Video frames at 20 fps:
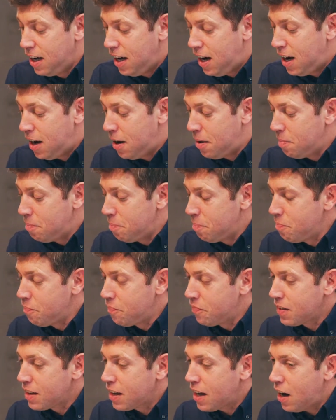
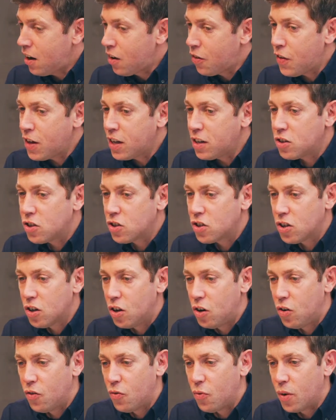And I think to
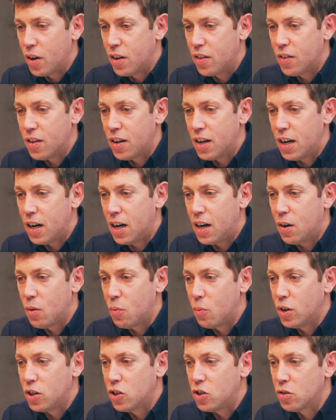start off with,
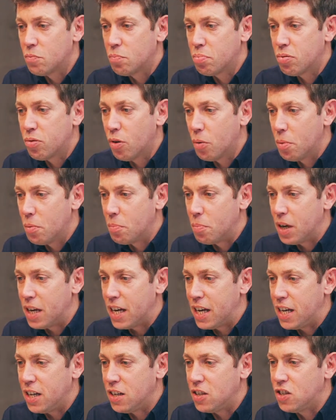we should
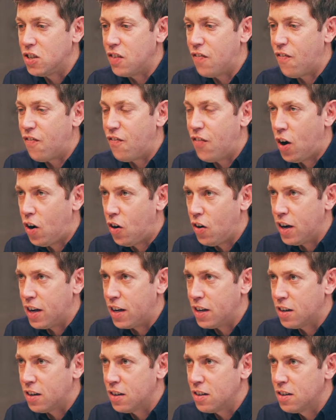probably
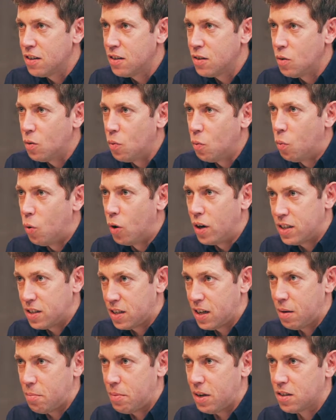define what
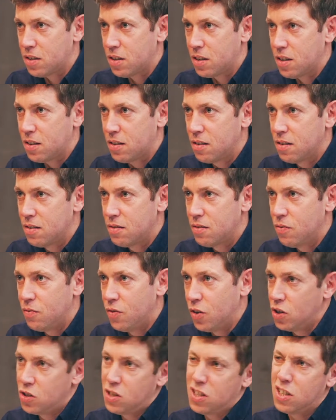is an ambassador
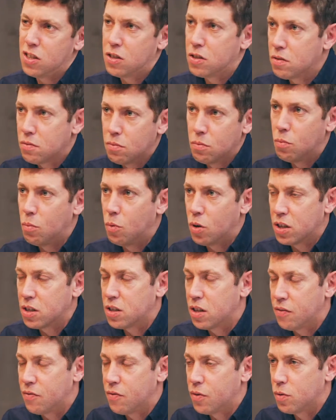versus what
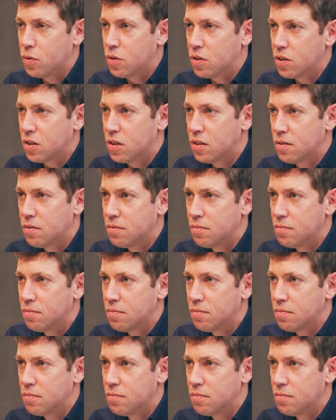is an influencer.